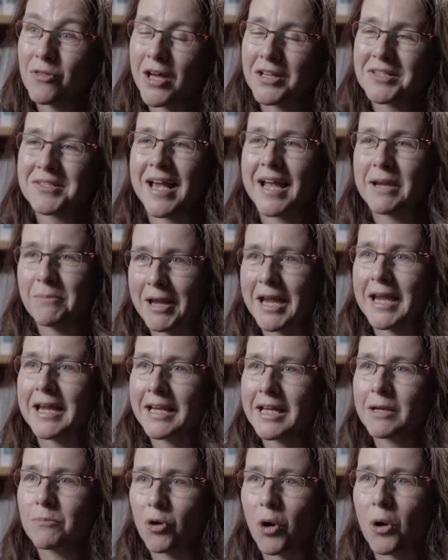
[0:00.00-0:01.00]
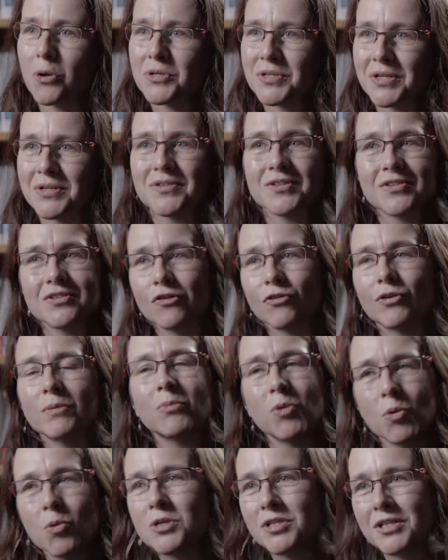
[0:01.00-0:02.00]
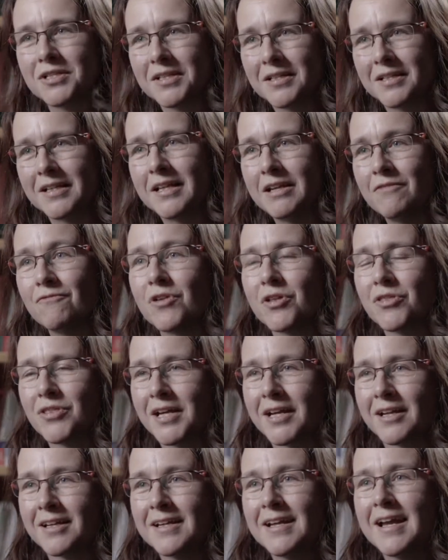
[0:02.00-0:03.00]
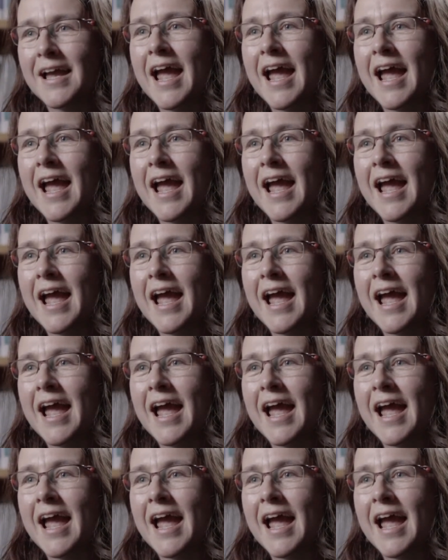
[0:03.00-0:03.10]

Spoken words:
The same healing processes are important in everything,